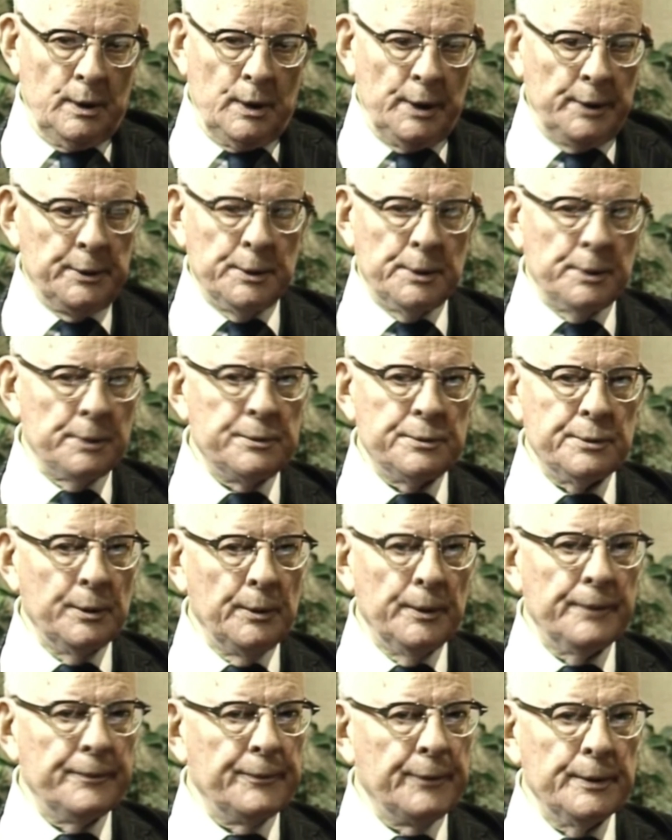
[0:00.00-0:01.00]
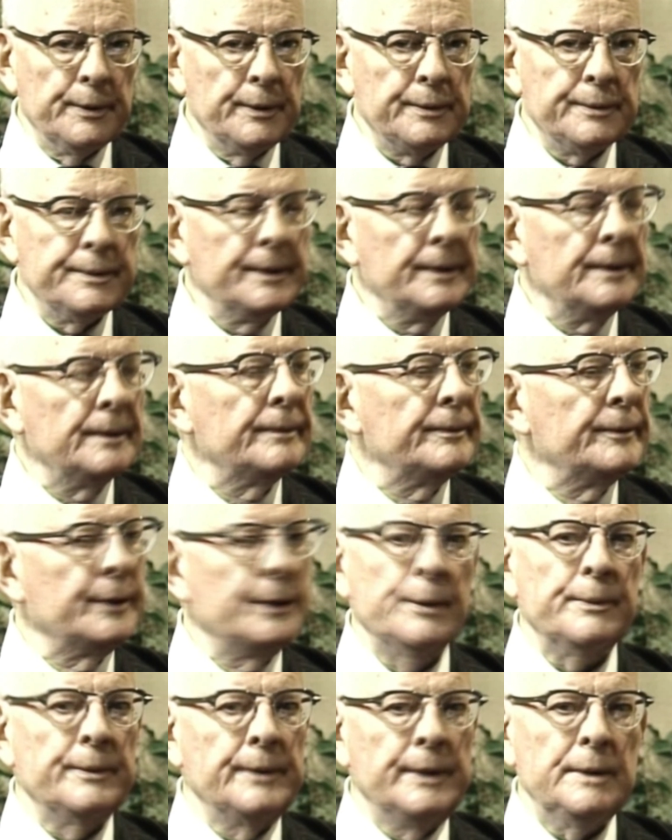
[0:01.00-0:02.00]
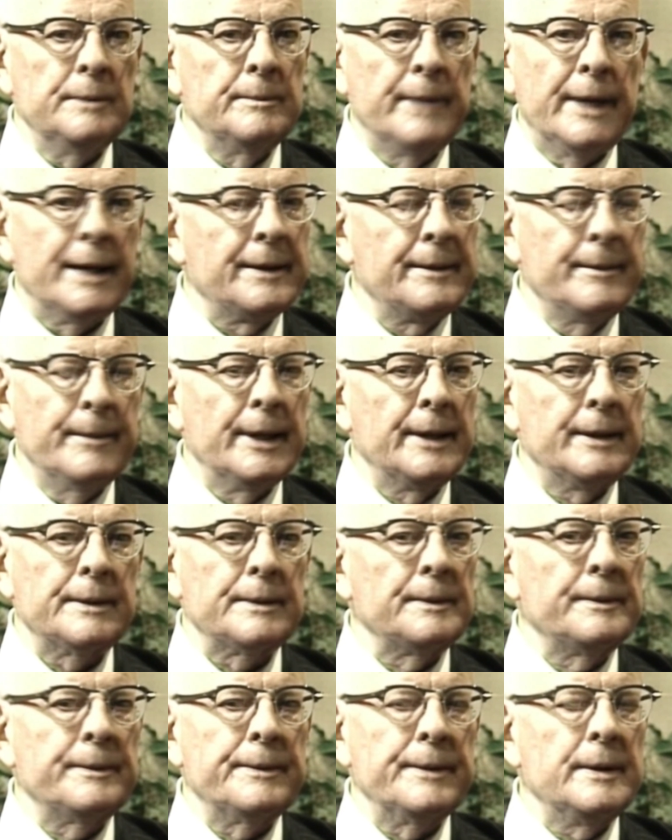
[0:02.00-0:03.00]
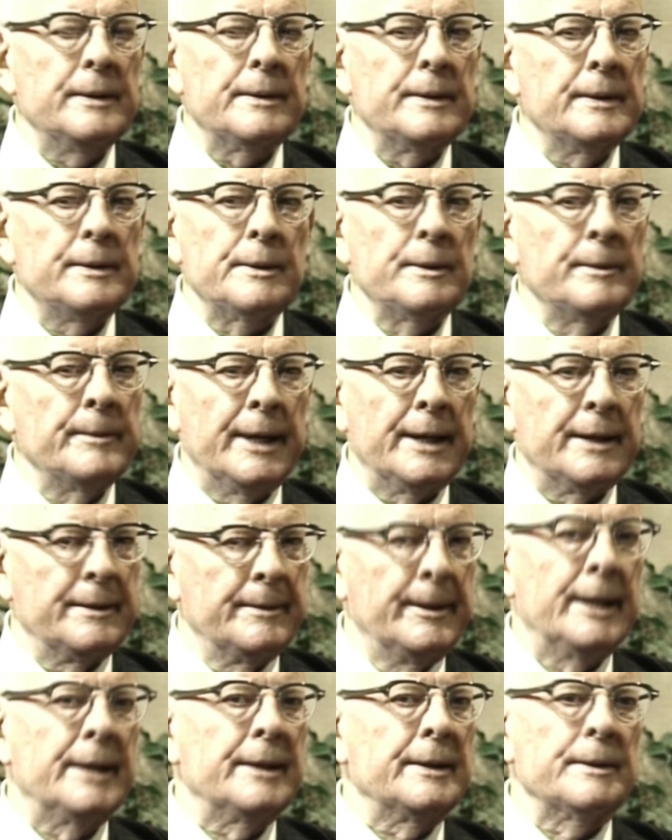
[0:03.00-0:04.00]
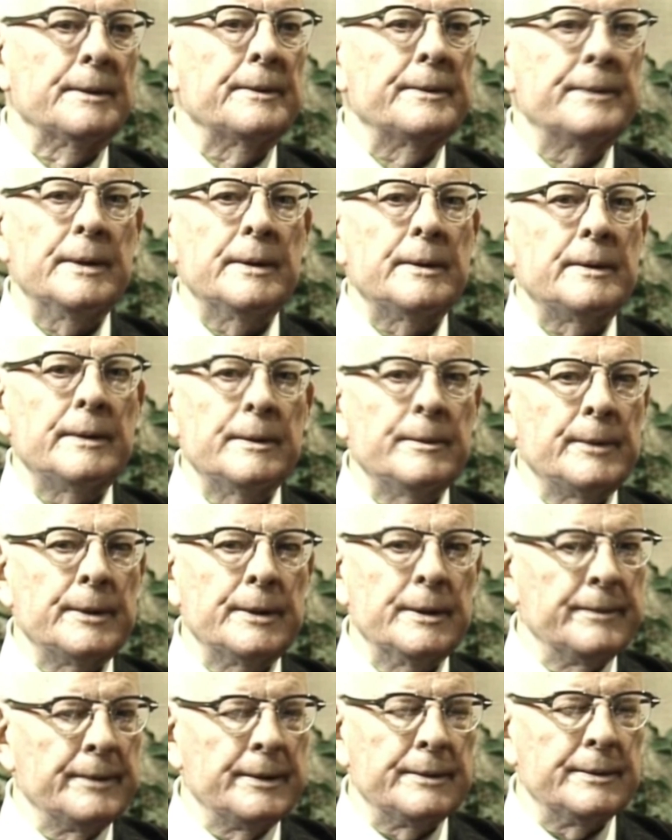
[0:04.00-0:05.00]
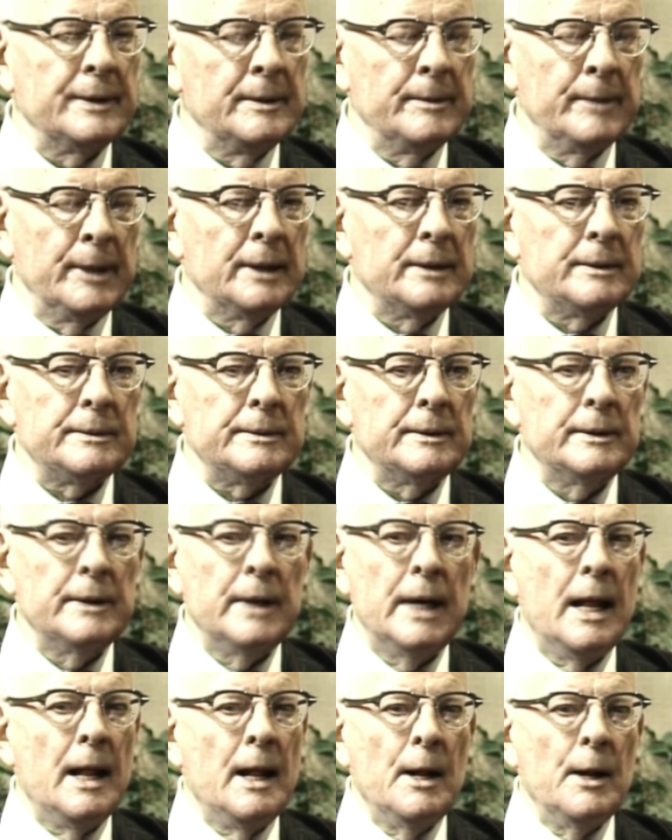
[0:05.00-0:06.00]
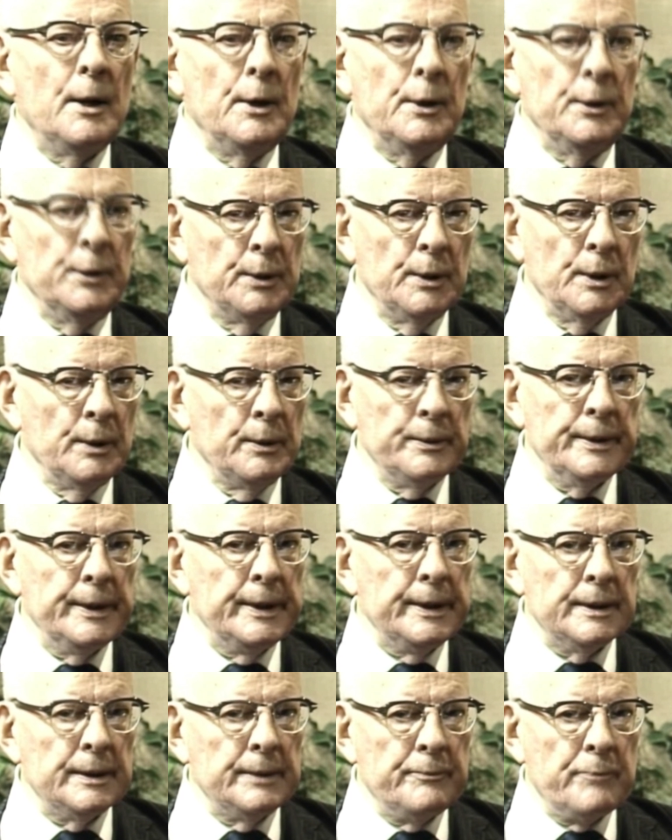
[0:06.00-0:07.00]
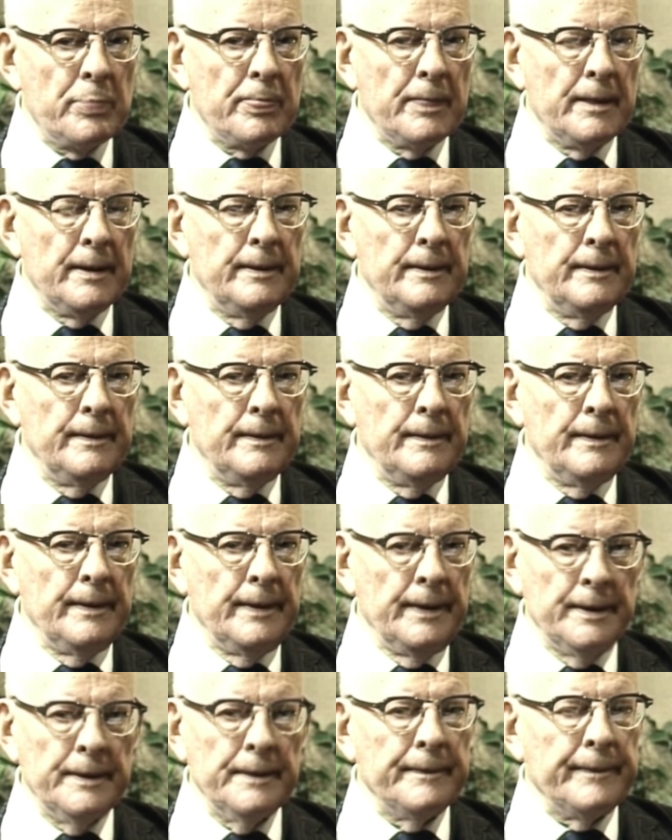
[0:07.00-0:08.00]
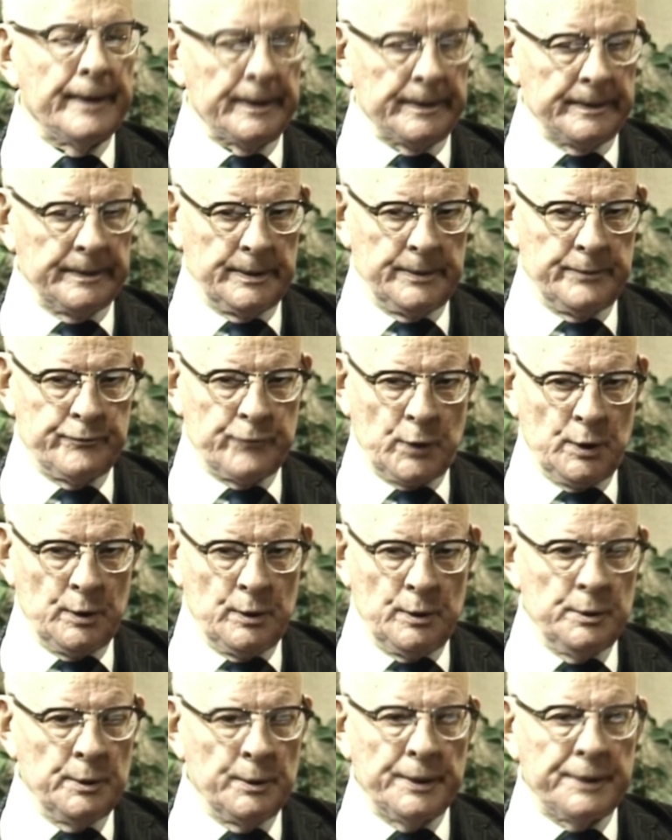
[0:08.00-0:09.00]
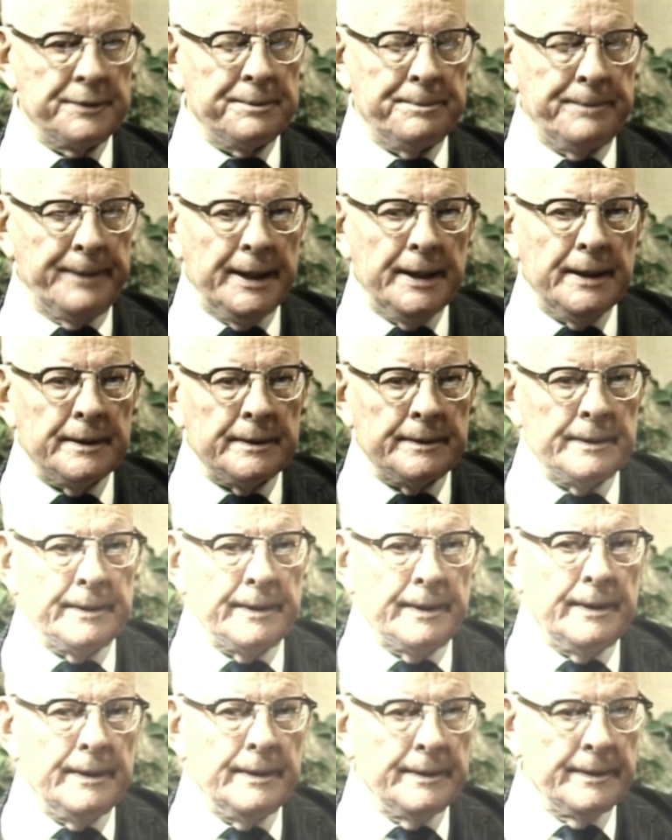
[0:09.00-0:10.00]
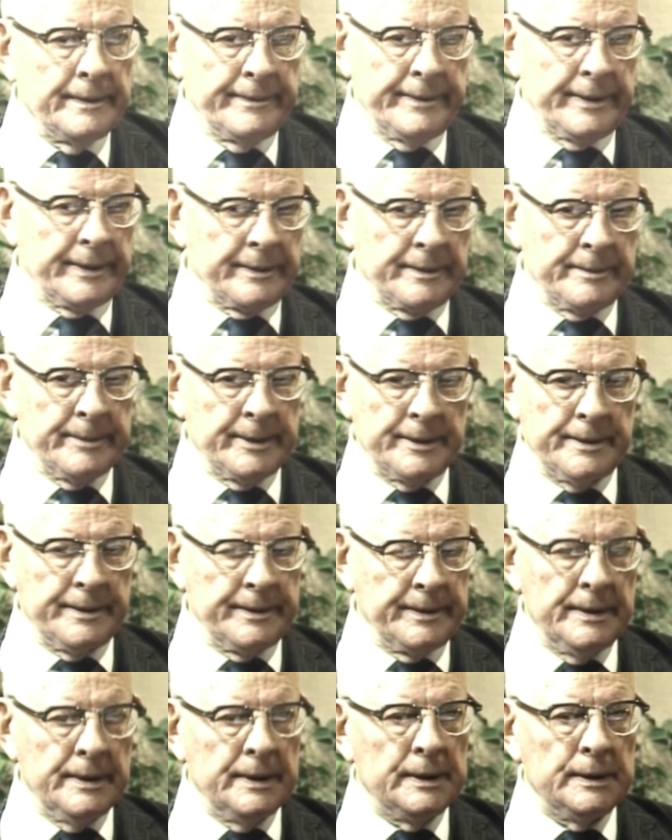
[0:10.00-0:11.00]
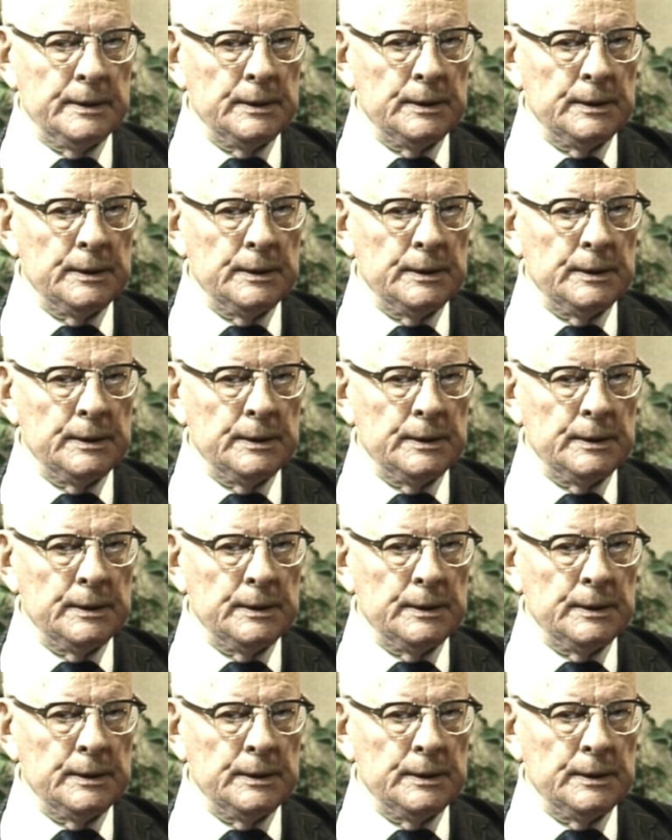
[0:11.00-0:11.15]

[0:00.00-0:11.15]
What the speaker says: and you can show it for yourself. You don't need mathematical theory, though mathematical theory will give you the same answer. You only elevate. You expand the variability,